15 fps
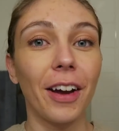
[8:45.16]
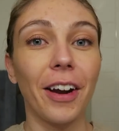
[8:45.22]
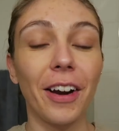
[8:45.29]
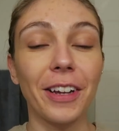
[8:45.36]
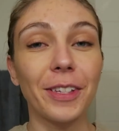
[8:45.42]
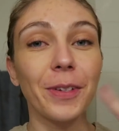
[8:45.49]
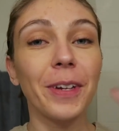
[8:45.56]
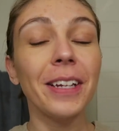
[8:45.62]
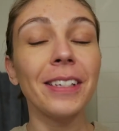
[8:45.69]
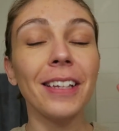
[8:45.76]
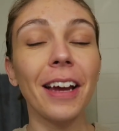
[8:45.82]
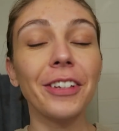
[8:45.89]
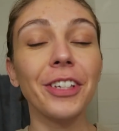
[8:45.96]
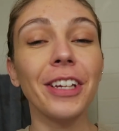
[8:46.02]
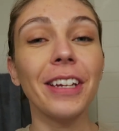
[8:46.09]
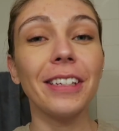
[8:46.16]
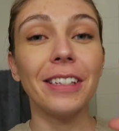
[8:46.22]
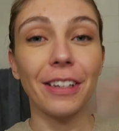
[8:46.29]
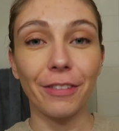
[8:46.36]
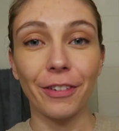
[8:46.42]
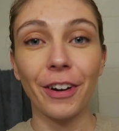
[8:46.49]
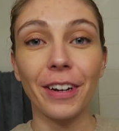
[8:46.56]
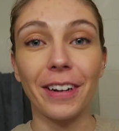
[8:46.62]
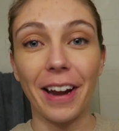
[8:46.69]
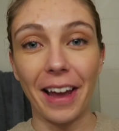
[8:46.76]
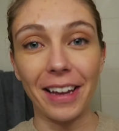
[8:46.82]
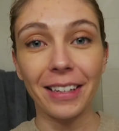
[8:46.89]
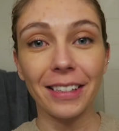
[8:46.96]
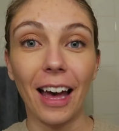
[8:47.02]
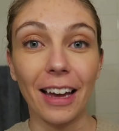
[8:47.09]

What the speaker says: Alright, so it is actually a different night.